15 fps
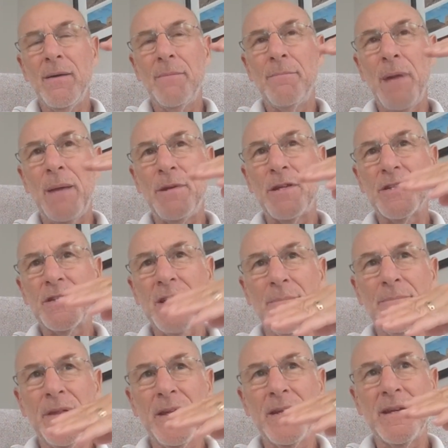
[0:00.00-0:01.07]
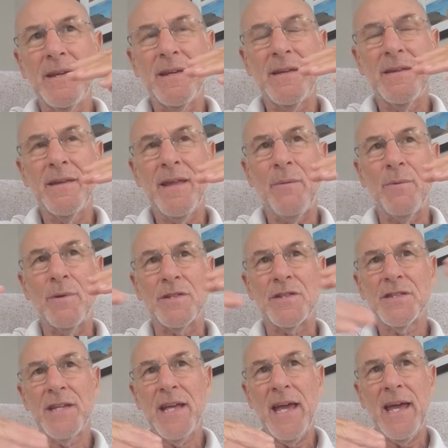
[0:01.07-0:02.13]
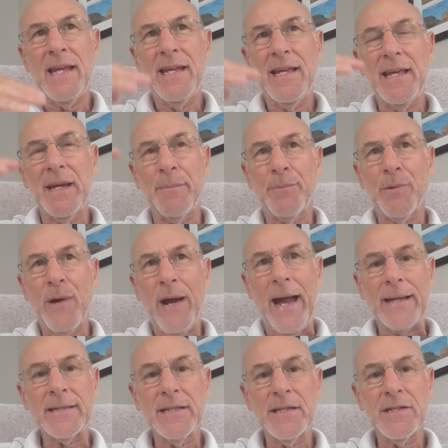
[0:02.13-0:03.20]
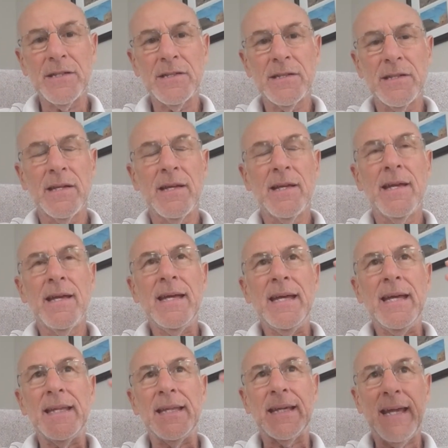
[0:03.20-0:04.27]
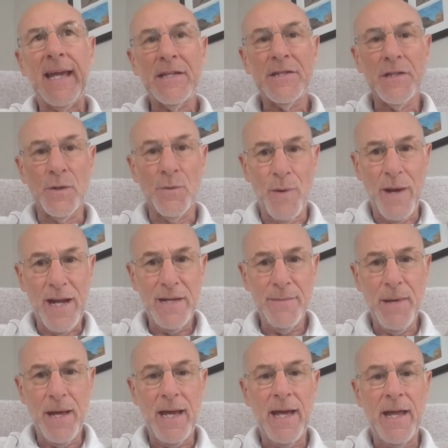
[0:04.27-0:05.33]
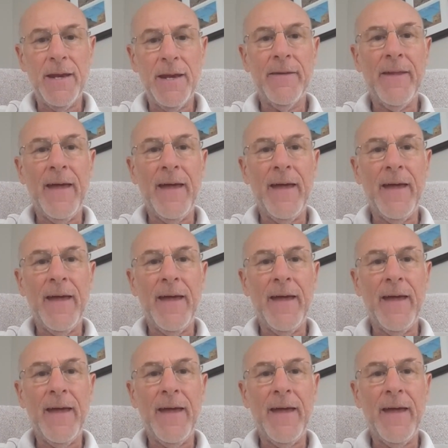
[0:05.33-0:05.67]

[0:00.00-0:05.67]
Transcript: maybe something that was said in a practice. In the case of the Rain Man,